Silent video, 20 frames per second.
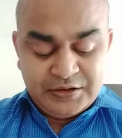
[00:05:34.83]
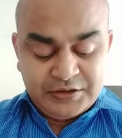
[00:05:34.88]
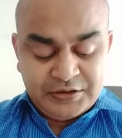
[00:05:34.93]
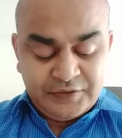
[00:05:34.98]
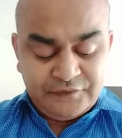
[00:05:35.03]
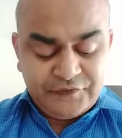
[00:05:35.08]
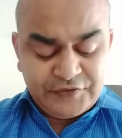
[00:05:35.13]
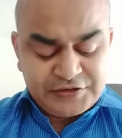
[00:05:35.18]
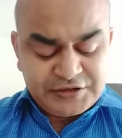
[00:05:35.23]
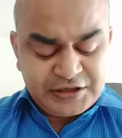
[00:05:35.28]
The
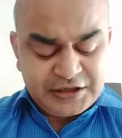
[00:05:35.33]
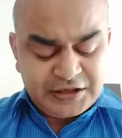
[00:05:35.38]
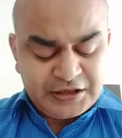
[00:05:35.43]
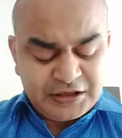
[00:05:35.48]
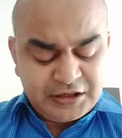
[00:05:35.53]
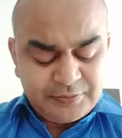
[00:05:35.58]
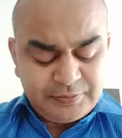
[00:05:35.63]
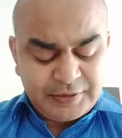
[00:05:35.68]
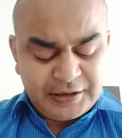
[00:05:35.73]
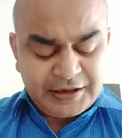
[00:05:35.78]
fiscal
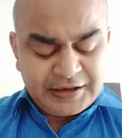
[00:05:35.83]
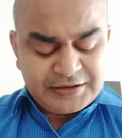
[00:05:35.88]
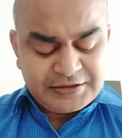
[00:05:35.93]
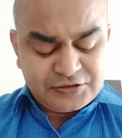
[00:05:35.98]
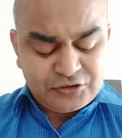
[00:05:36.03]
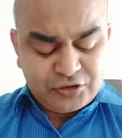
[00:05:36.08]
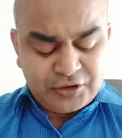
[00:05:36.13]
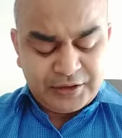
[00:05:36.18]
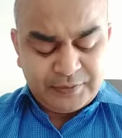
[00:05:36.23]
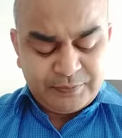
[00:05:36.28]
year
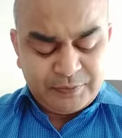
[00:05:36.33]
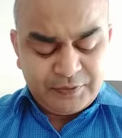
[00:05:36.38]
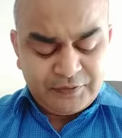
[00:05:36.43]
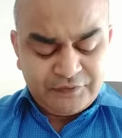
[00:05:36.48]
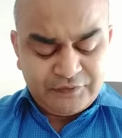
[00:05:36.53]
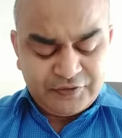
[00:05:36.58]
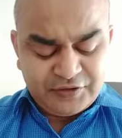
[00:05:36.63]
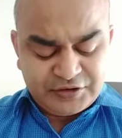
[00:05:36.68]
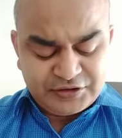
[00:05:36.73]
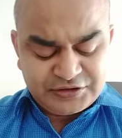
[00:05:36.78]
begins on April
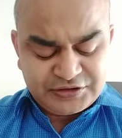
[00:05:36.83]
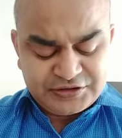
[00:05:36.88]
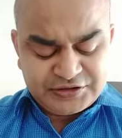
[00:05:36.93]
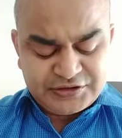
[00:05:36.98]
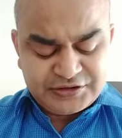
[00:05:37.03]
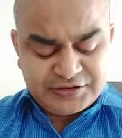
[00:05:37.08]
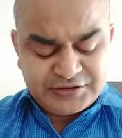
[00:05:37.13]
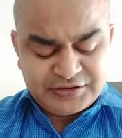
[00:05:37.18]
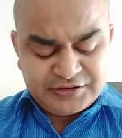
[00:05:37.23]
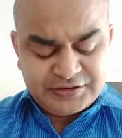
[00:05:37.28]

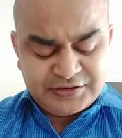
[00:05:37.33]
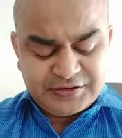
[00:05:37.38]
1st